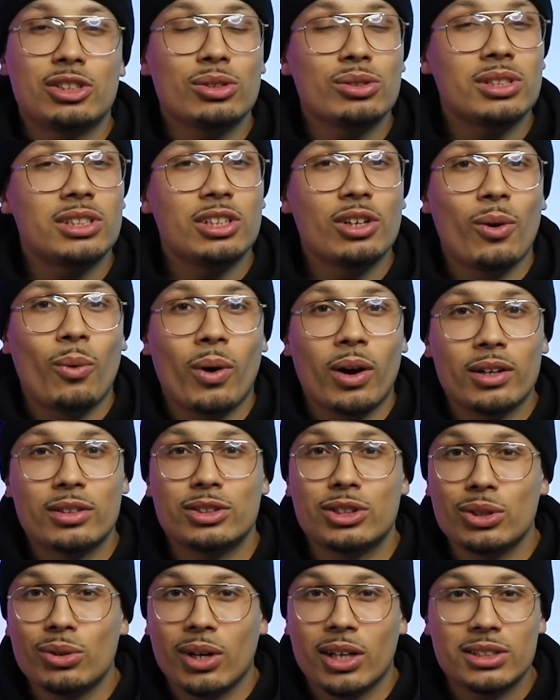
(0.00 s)
shoe's still worth
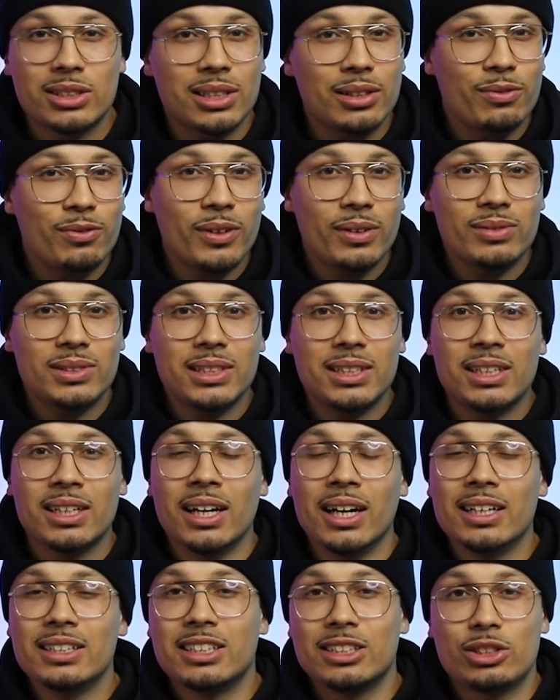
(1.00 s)
$250
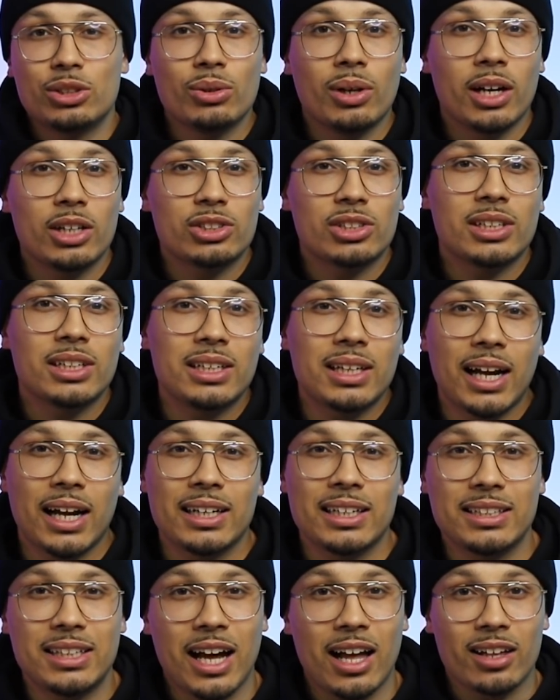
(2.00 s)
to
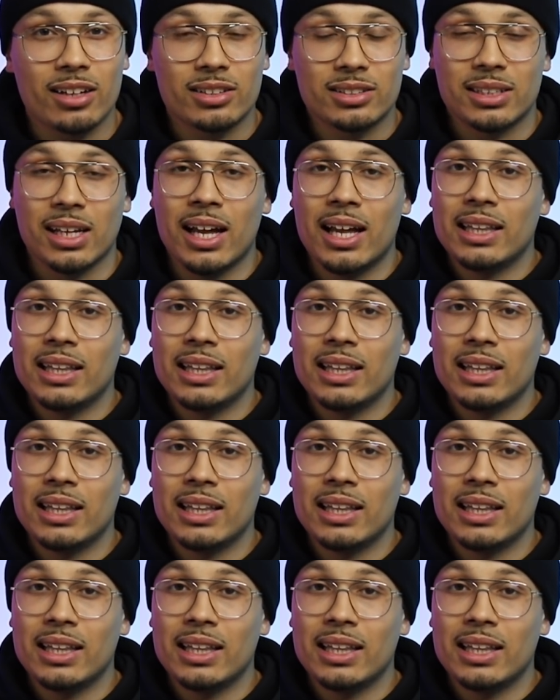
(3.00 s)
$290.